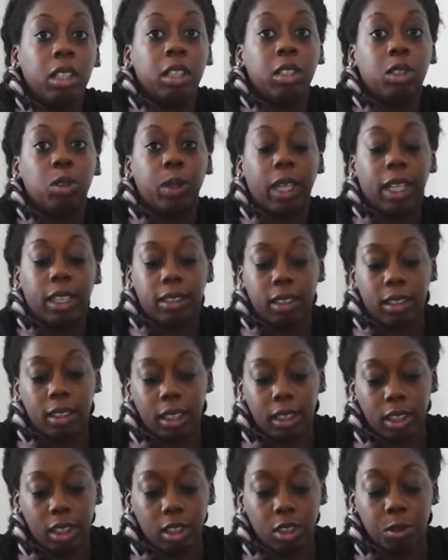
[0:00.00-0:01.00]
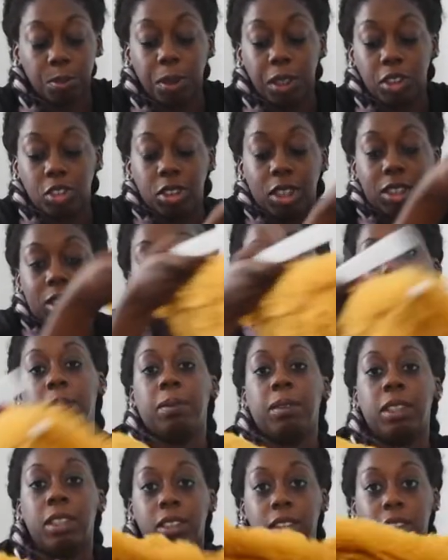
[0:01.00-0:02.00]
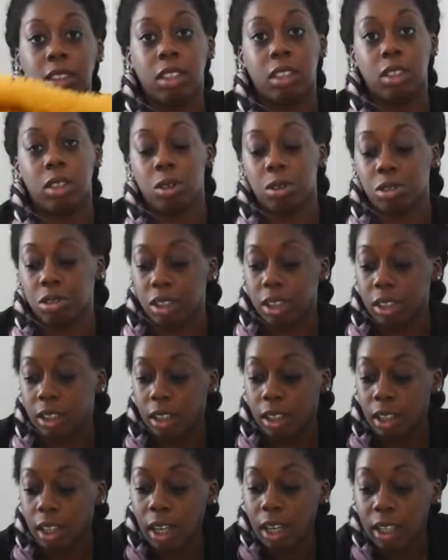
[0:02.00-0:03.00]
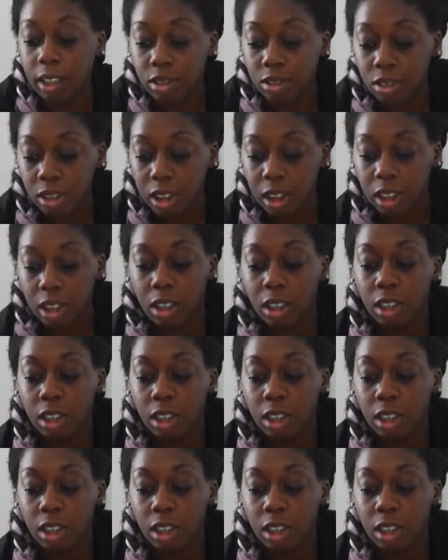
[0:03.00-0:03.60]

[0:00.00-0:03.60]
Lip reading: You can't see that either, but trust me, this is going to go great. Ha, great.